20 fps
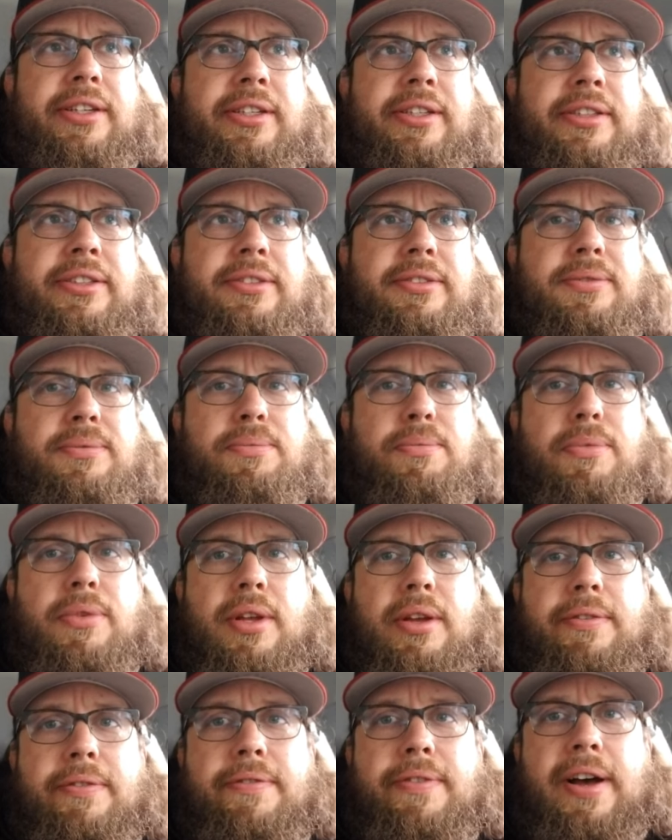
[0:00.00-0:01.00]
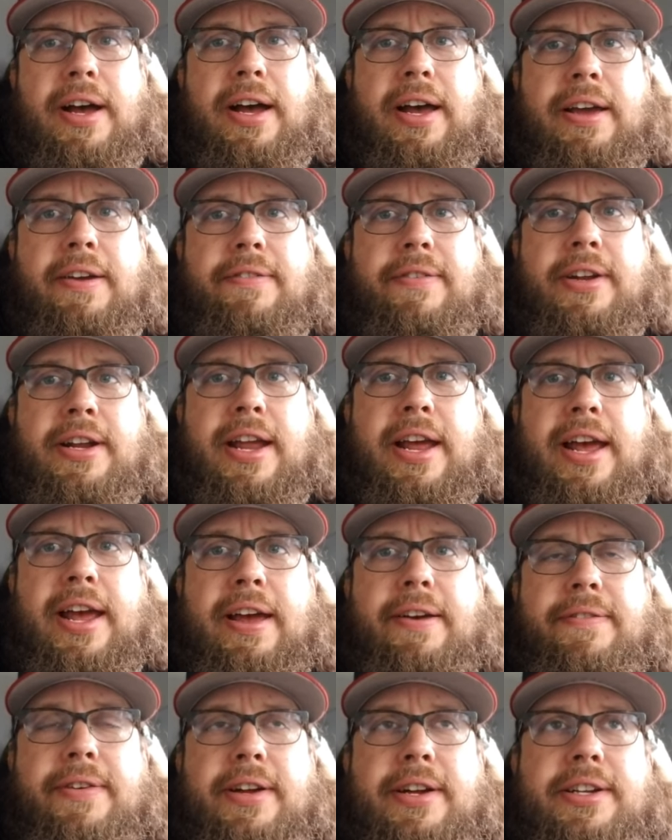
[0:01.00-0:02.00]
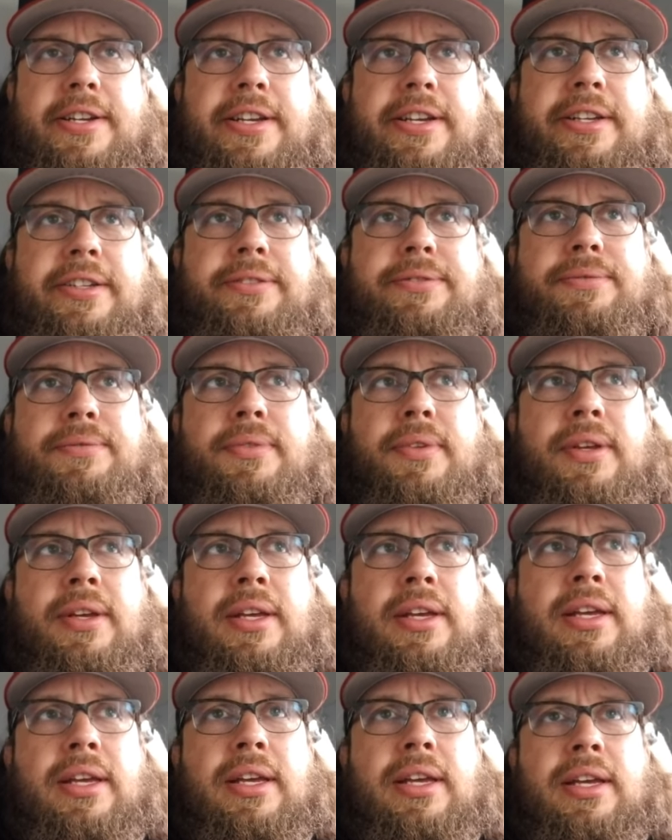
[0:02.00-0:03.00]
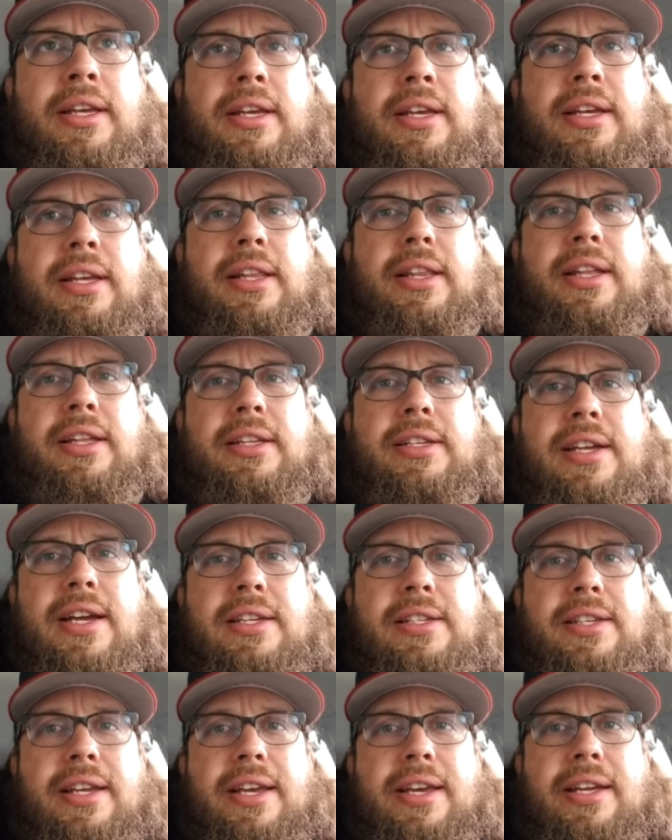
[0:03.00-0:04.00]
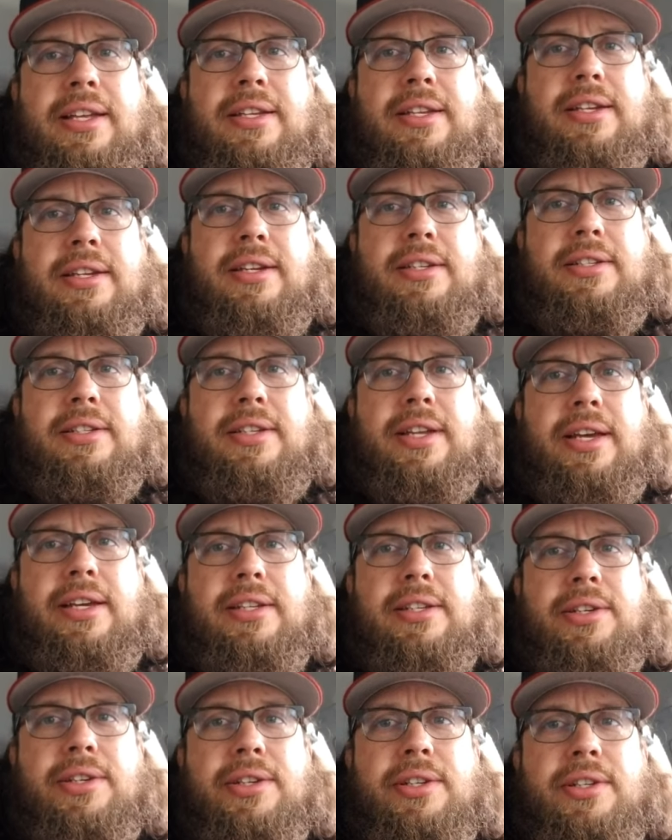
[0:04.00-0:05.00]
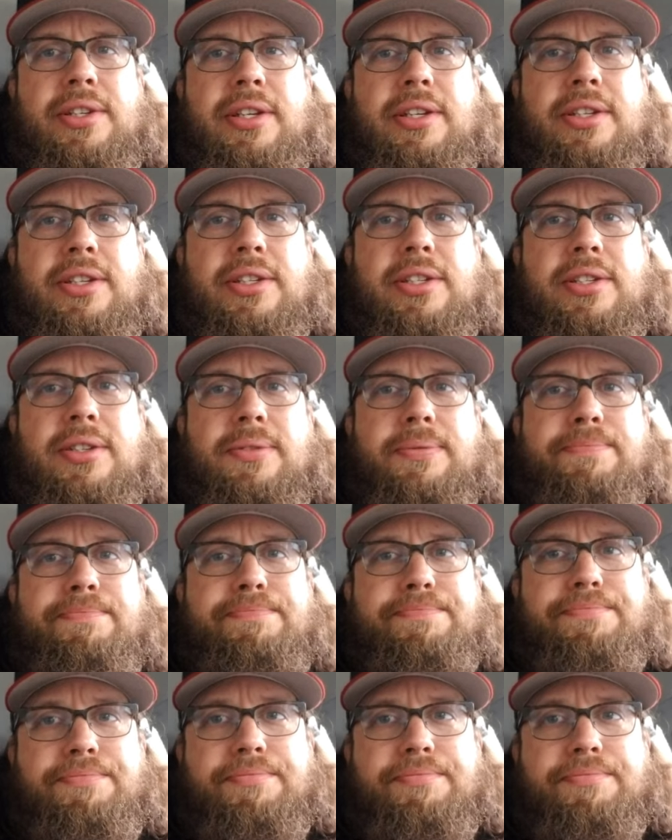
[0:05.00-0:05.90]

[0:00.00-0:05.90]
a, a five and a half out of ten. That's not saying it doesn't taste good. It just,